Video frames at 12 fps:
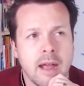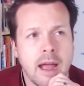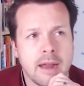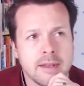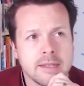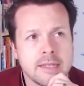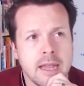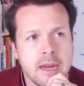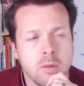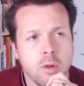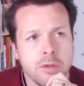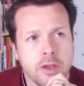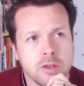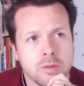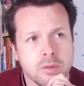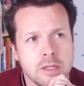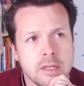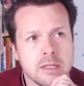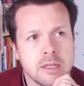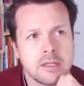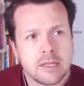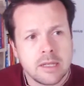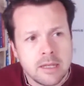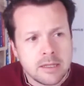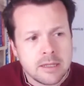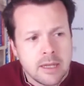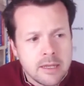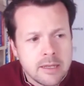understanding what those resistance is,